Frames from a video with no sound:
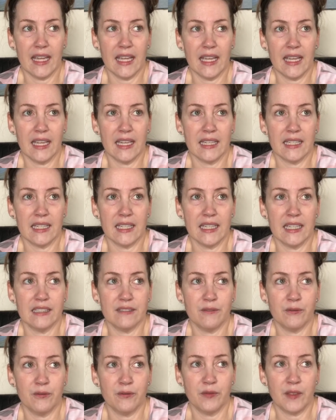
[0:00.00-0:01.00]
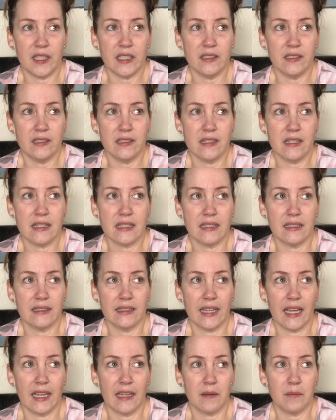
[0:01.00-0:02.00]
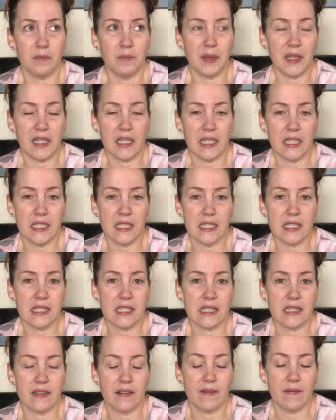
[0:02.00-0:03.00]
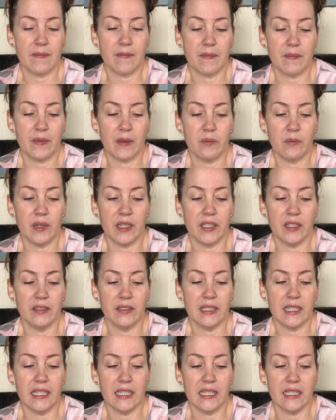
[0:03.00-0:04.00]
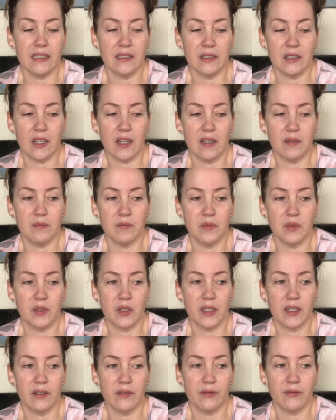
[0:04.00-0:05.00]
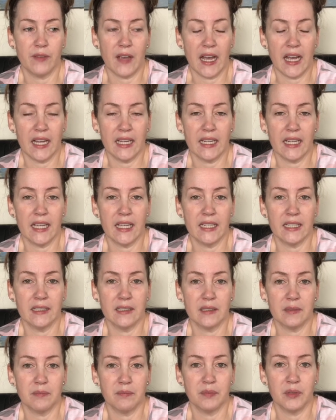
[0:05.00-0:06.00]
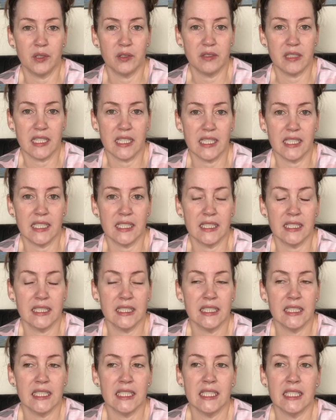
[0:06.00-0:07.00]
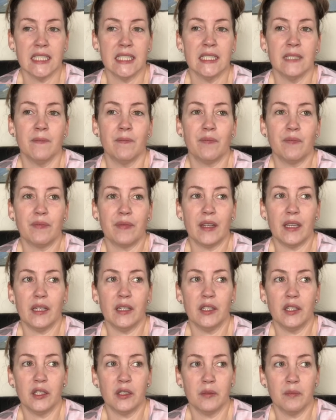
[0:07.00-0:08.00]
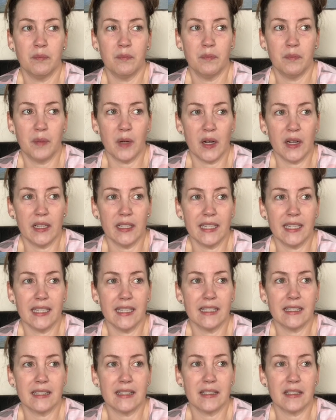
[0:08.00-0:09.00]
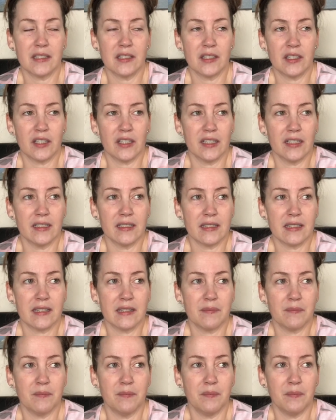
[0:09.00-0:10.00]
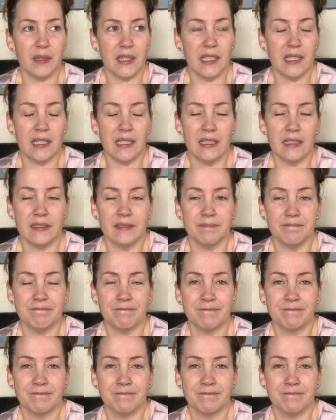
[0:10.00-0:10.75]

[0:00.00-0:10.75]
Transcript: It feels like, because when you're eating a lot more fat and protein, your body starts being